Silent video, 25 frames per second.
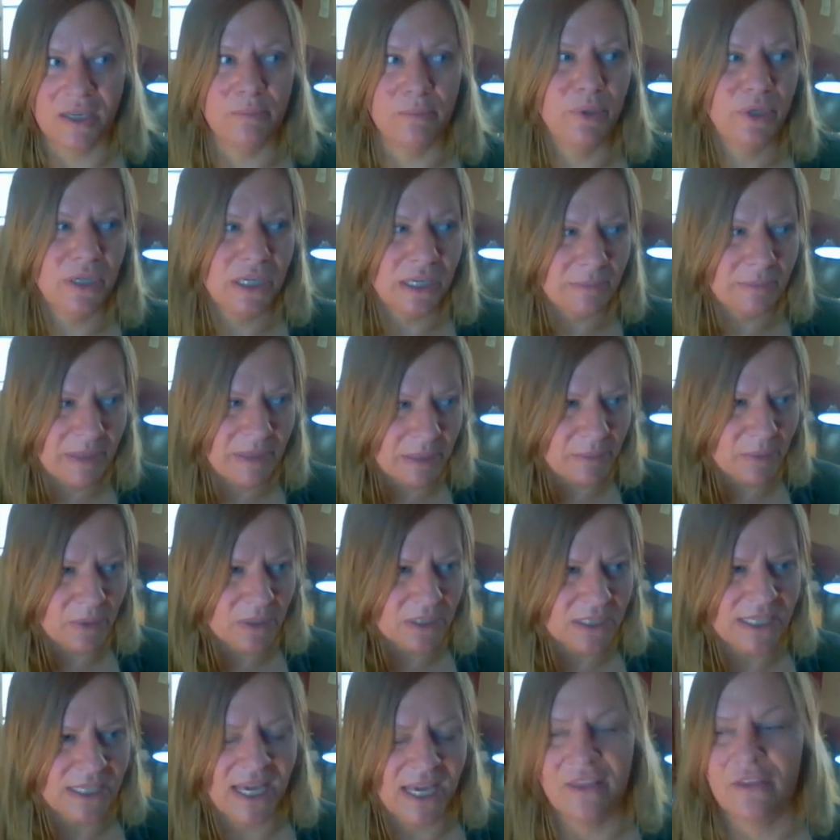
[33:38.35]
and putting
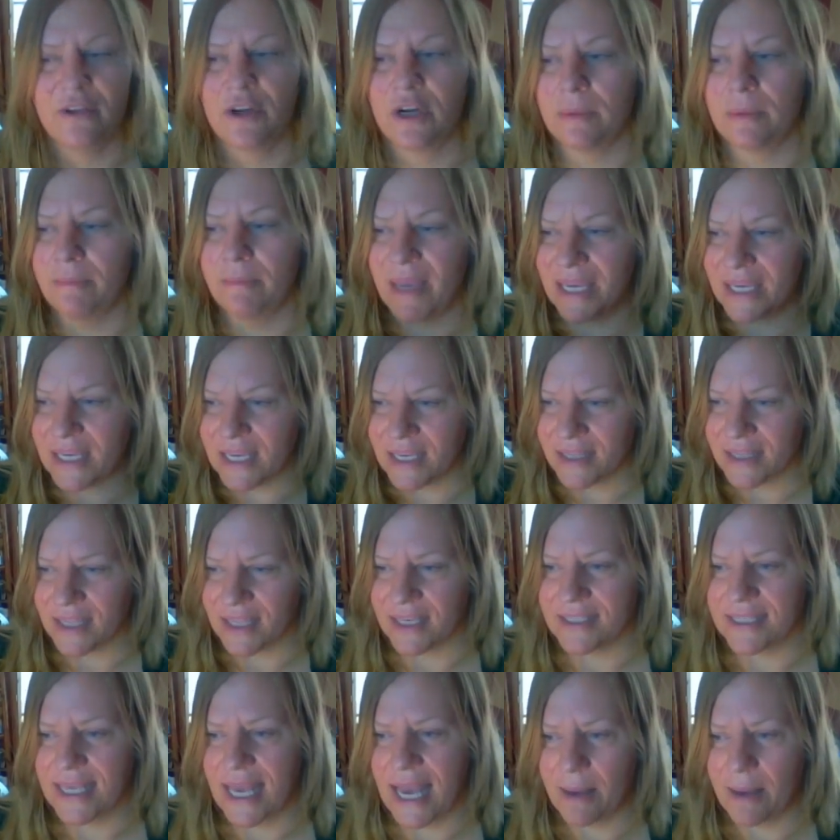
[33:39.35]
people together and making things